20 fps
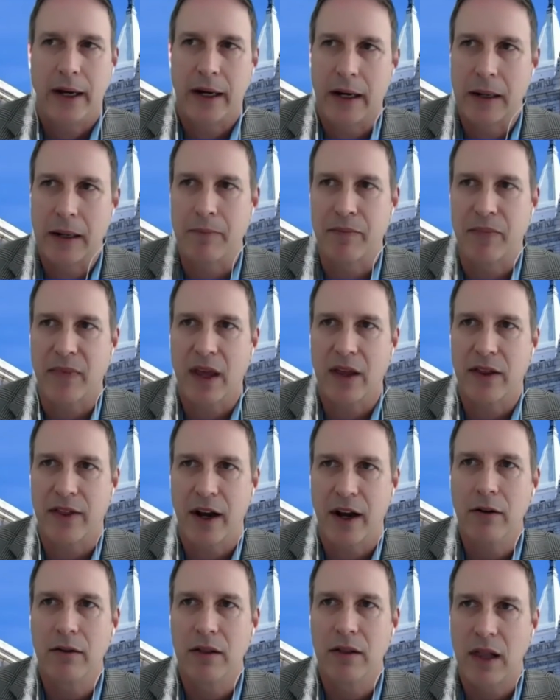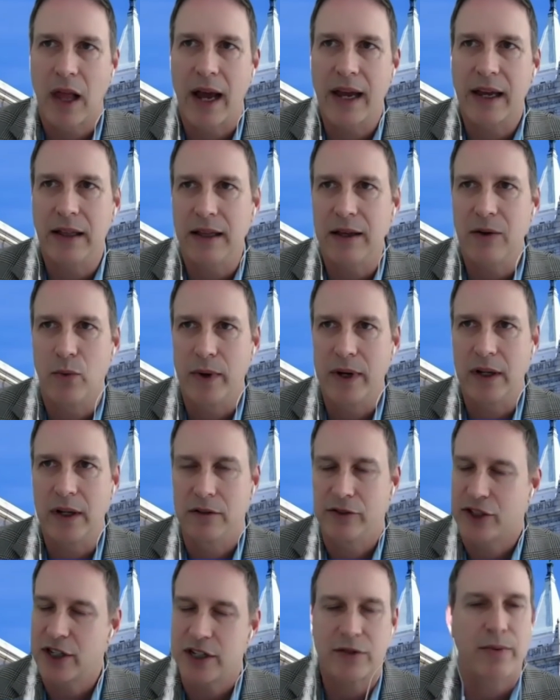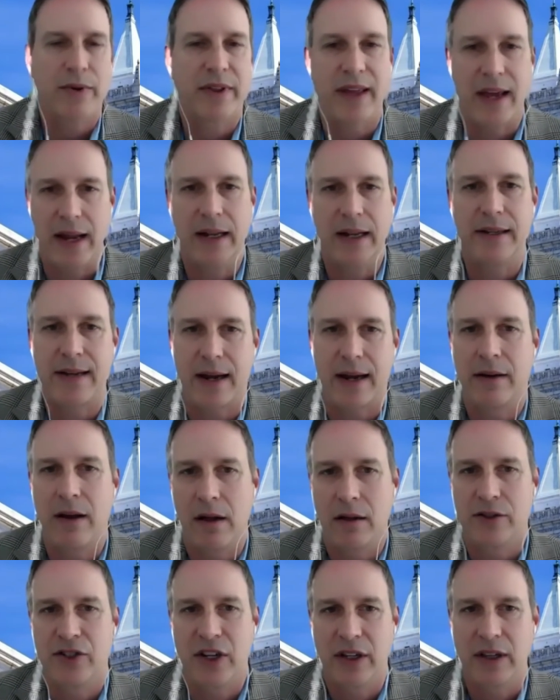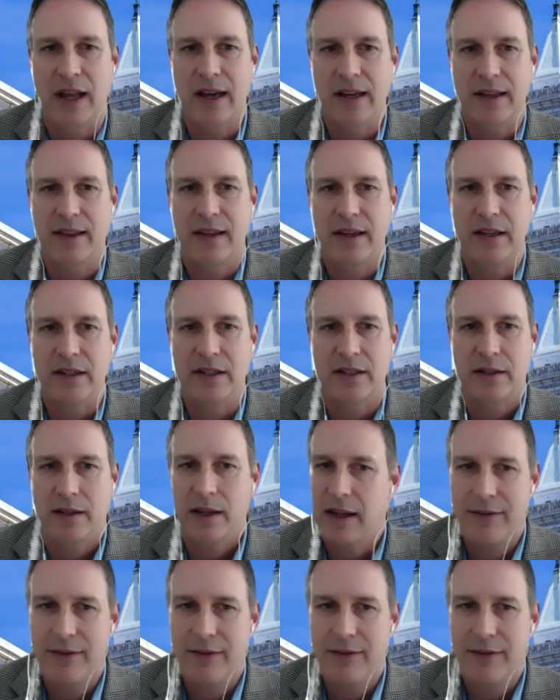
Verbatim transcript: Um, there likely will, just with any technology like this,